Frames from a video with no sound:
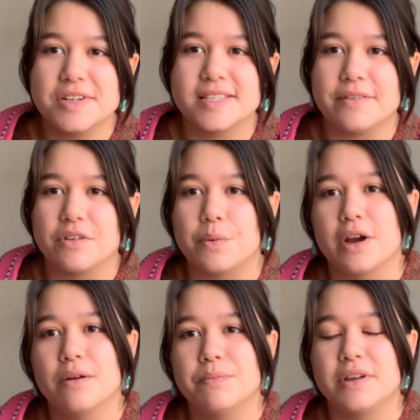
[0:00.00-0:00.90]
is
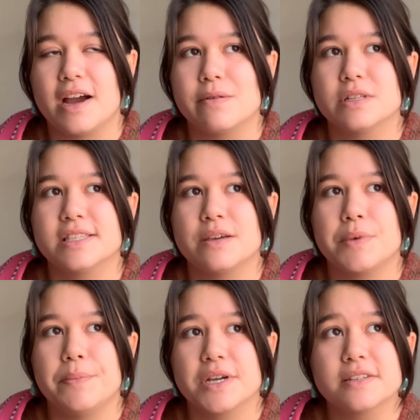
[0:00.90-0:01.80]
everywhere, but I would say
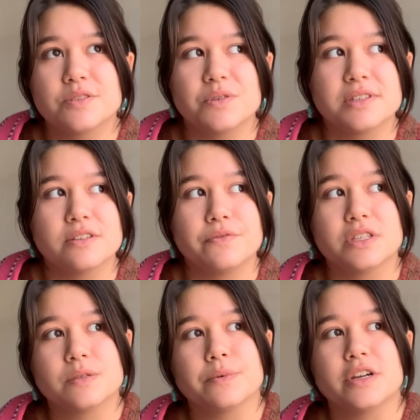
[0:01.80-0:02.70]
my biggest sources of
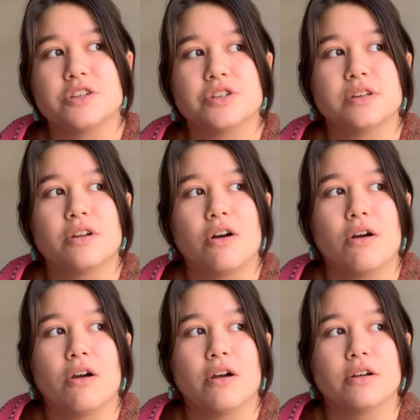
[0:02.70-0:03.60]
inspiration
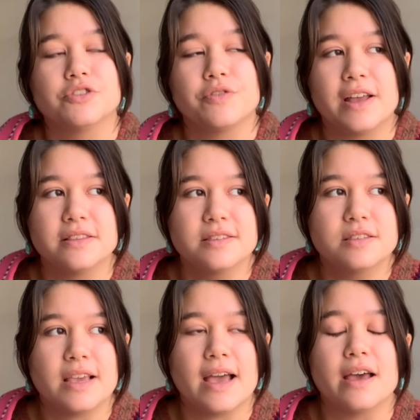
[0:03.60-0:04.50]
are
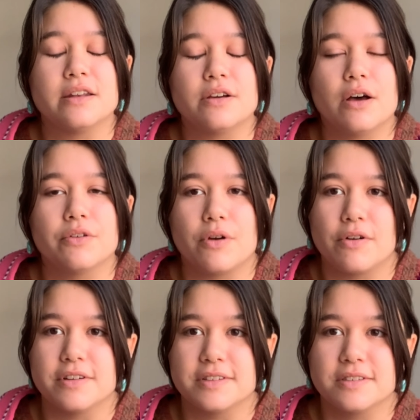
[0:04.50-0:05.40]
trends and other
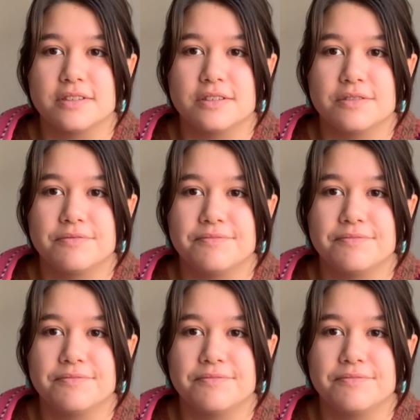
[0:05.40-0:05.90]
artists.